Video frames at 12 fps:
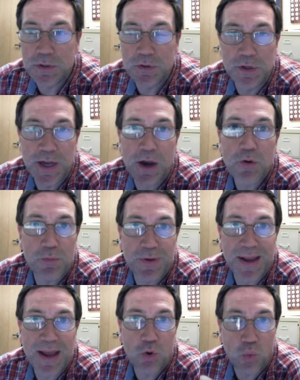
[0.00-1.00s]
narrow
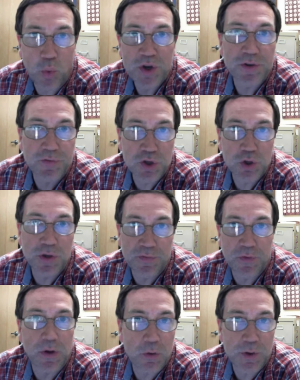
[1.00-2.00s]
down which of two
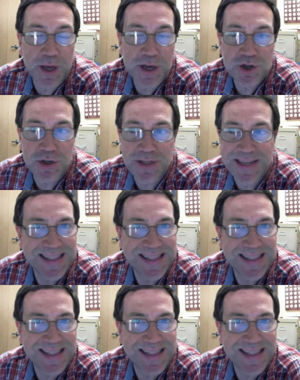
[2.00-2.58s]
different locations.